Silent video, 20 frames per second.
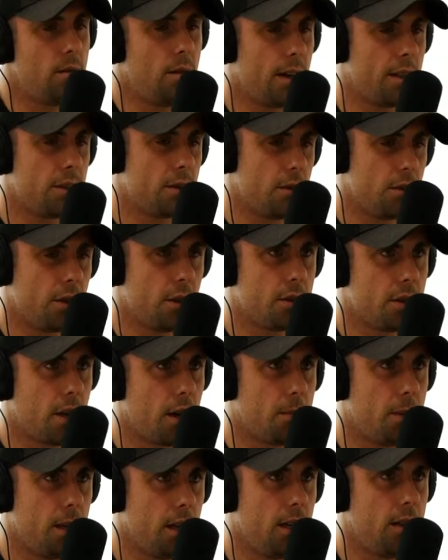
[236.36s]
So if those
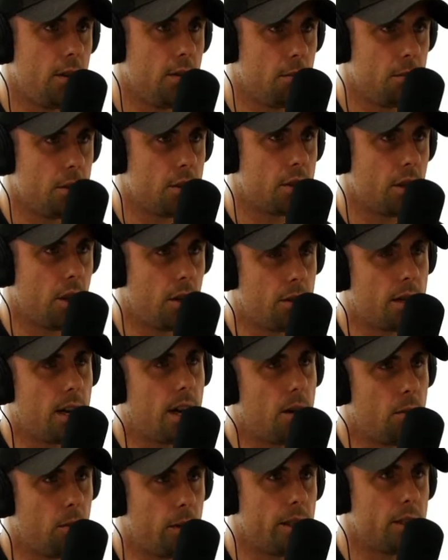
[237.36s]
RPE numbers go
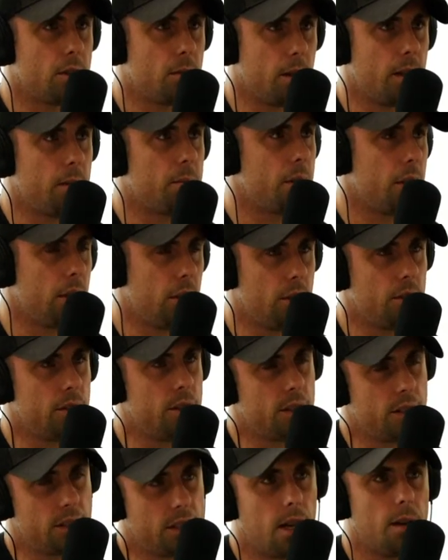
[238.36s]
down week to week, but you're using
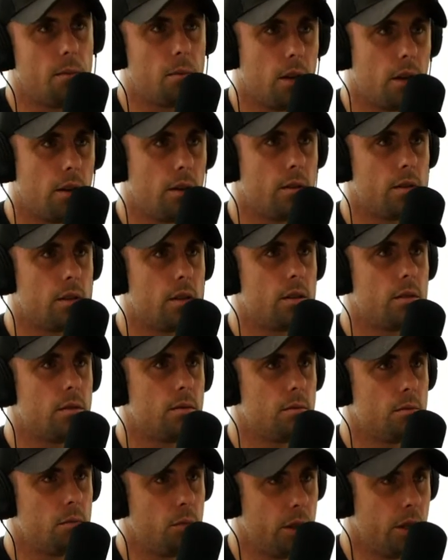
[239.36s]
the same load,
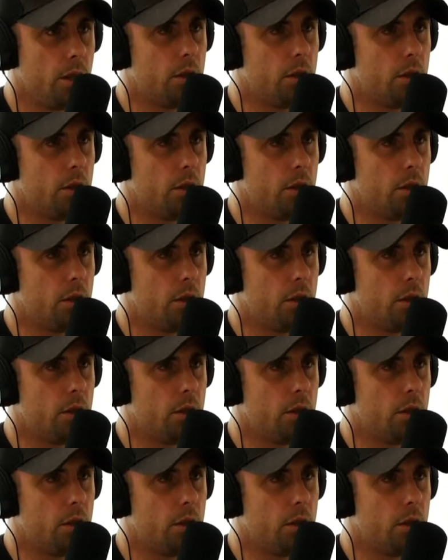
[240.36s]
we know there's